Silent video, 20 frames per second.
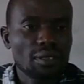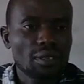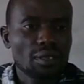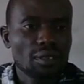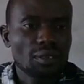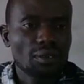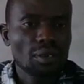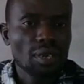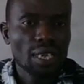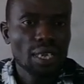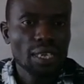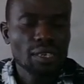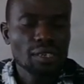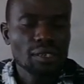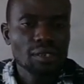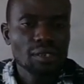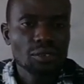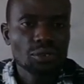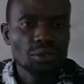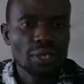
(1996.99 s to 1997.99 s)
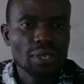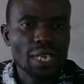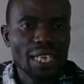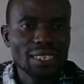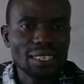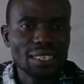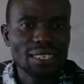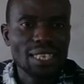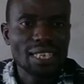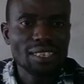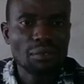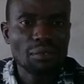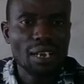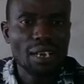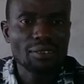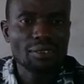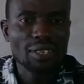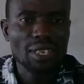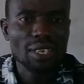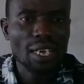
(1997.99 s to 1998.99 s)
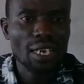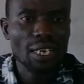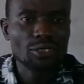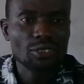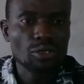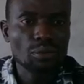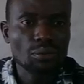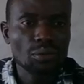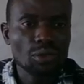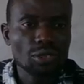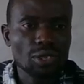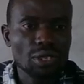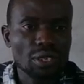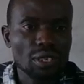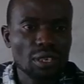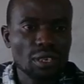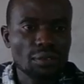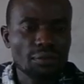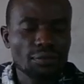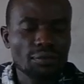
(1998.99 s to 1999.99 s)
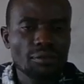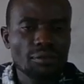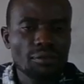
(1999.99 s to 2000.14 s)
Okay, so that is that about electromotive